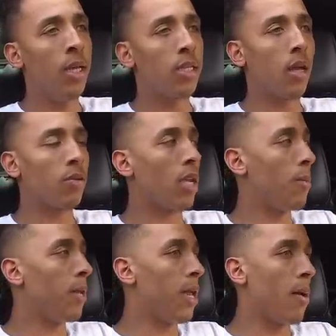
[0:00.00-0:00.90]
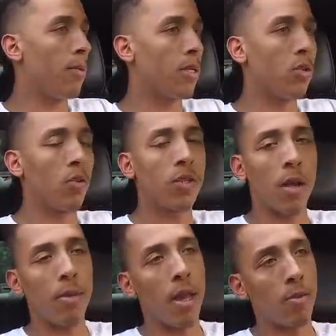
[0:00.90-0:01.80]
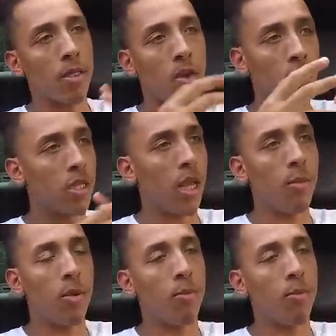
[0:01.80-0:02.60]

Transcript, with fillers: South side Minneapolis, north side Minneapolis, all the same, you